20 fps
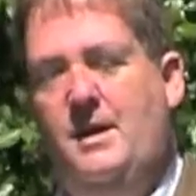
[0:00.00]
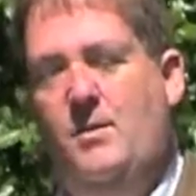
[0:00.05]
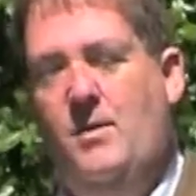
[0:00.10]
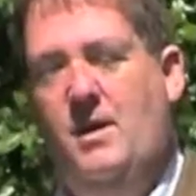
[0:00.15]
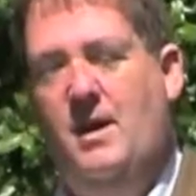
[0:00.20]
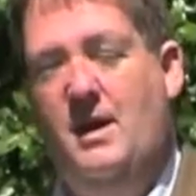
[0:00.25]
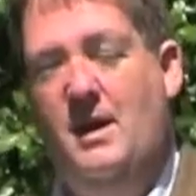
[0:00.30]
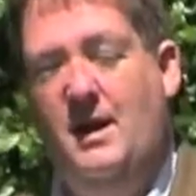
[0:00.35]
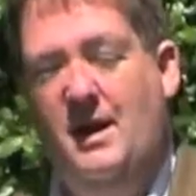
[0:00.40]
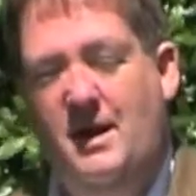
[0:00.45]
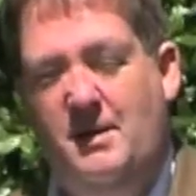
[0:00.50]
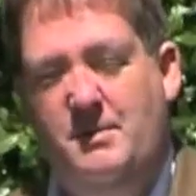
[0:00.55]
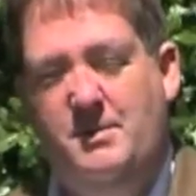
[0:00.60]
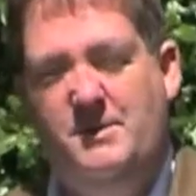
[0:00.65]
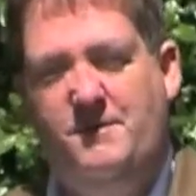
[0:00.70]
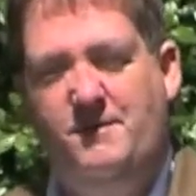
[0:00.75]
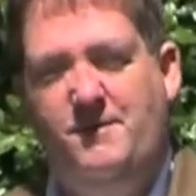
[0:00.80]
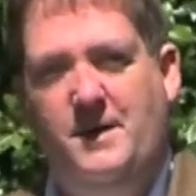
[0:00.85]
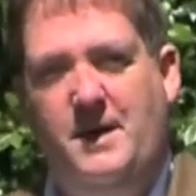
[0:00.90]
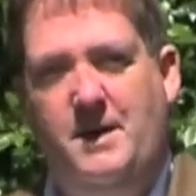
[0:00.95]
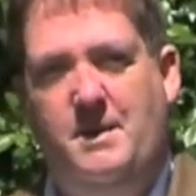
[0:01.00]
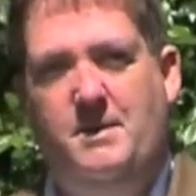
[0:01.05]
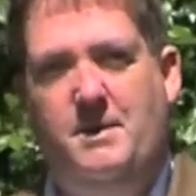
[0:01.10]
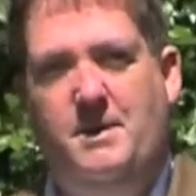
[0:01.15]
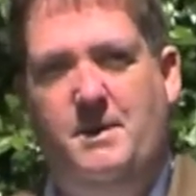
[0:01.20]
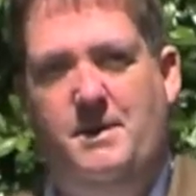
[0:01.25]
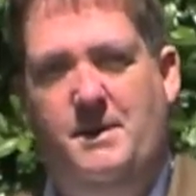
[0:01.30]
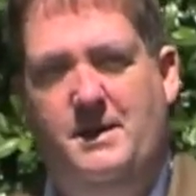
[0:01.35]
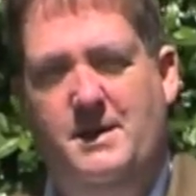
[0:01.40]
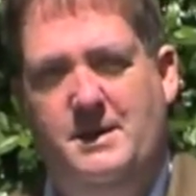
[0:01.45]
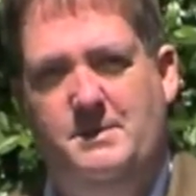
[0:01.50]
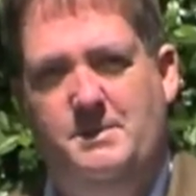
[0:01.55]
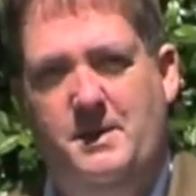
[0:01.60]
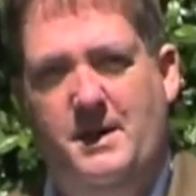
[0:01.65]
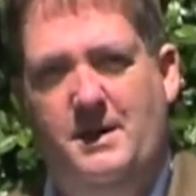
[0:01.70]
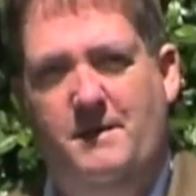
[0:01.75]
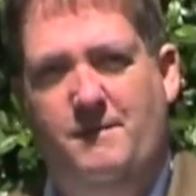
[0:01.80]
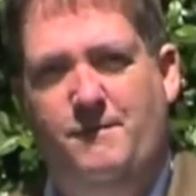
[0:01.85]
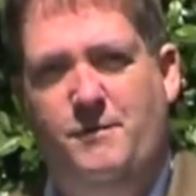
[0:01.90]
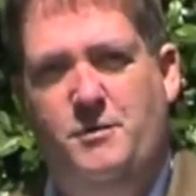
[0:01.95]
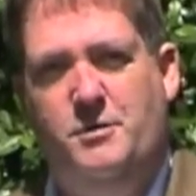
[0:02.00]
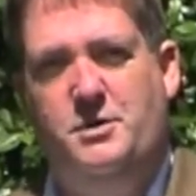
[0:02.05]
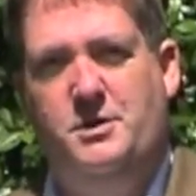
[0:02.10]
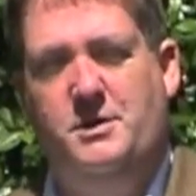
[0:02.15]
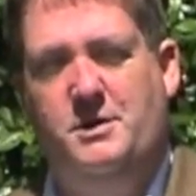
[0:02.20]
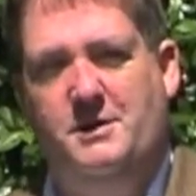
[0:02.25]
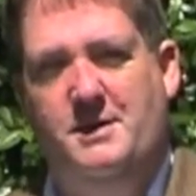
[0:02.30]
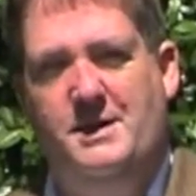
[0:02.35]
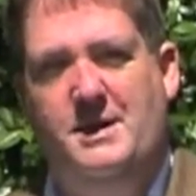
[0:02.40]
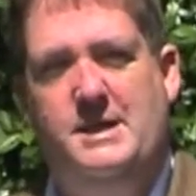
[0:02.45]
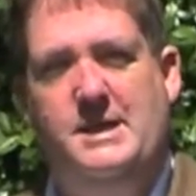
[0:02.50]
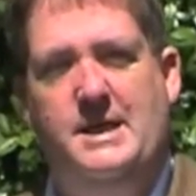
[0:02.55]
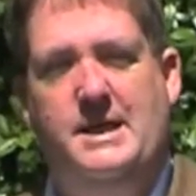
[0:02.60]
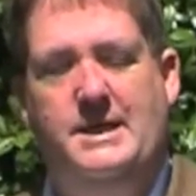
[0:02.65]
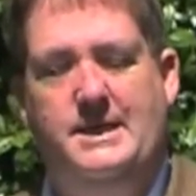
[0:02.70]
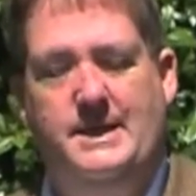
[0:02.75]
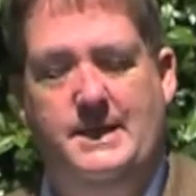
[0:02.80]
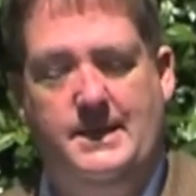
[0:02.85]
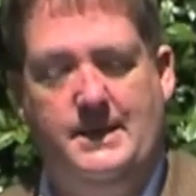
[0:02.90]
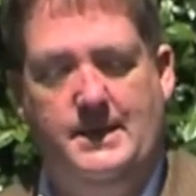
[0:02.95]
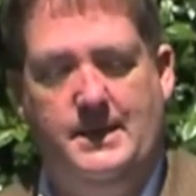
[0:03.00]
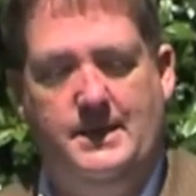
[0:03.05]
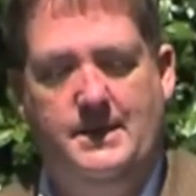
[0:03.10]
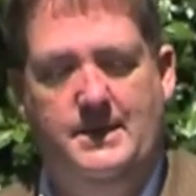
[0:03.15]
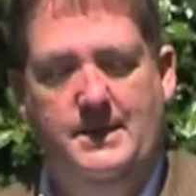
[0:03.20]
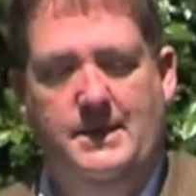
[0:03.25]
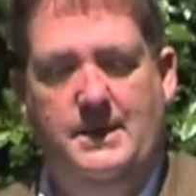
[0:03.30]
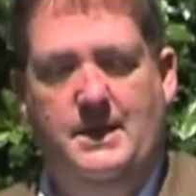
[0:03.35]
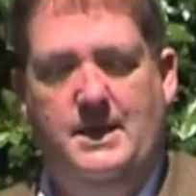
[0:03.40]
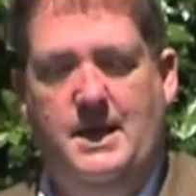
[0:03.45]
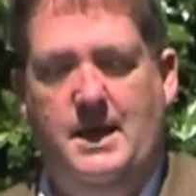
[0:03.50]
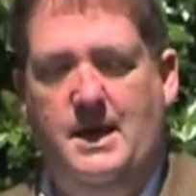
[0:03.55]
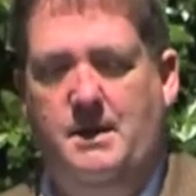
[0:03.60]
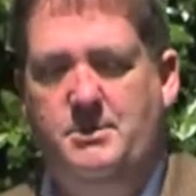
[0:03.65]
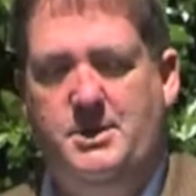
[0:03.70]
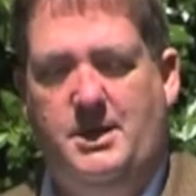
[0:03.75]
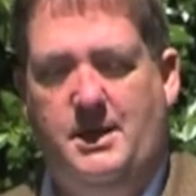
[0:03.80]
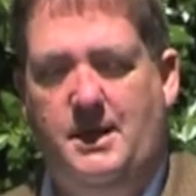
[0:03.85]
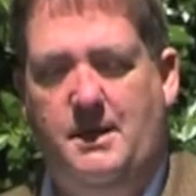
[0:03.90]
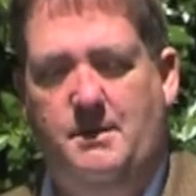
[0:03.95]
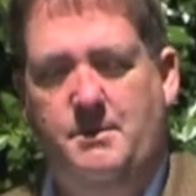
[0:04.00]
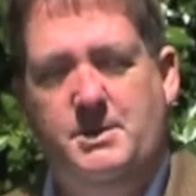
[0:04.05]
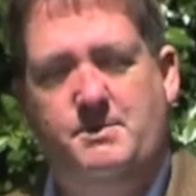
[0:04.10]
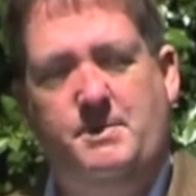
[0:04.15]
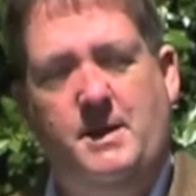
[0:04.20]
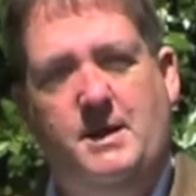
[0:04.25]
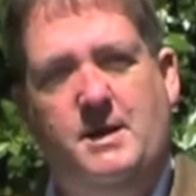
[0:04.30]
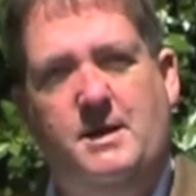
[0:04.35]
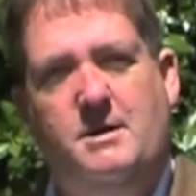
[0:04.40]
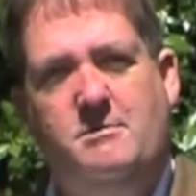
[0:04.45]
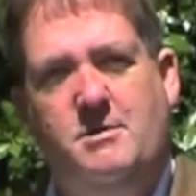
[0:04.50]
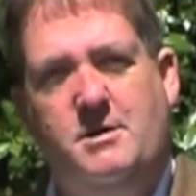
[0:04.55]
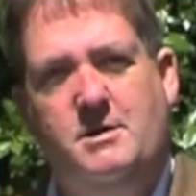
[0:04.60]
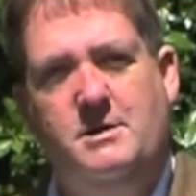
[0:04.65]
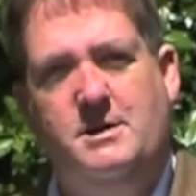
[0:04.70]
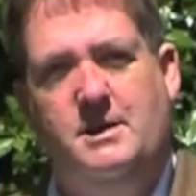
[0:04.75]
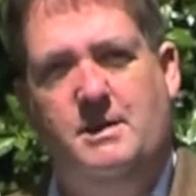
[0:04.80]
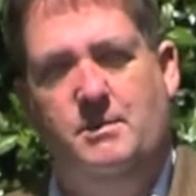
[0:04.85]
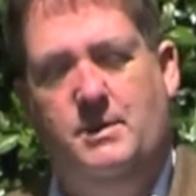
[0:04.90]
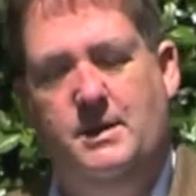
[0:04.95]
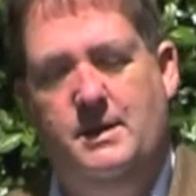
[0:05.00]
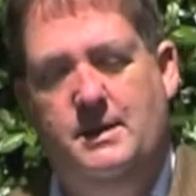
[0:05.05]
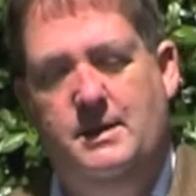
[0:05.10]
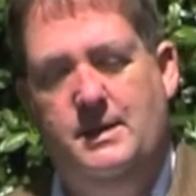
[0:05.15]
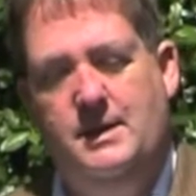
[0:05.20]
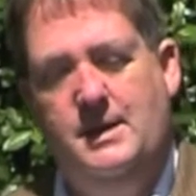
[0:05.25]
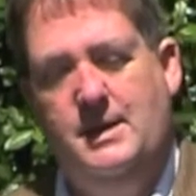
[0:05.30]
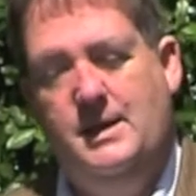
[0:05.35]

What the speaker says: Well, I was fed up with spending a fortune on internet dating, and I was thinking I must be going wrong somewhere.